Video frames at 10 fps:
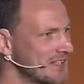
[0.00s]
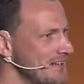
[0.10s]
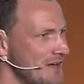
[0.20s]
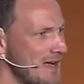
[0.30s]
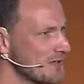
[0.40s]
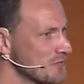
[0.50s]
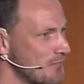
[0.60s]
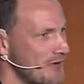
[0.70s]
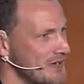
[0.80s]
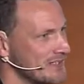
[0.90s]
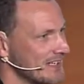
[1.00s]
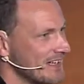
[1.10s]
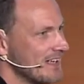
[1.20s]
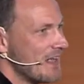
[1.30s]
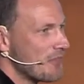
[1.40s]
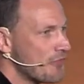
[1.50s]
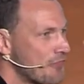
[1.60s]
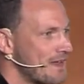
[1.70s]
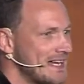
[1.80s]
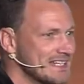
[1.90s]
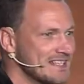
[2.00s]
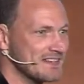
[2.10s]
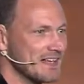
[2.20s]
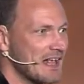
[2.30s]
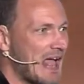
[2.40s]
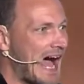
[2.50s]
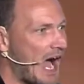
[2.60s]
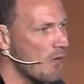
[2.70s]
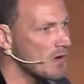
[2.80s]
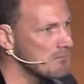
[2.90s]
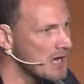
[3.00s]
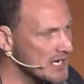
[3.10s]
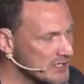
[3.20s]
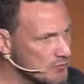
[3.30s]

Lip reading: didn't know how to point. The thing is, our mind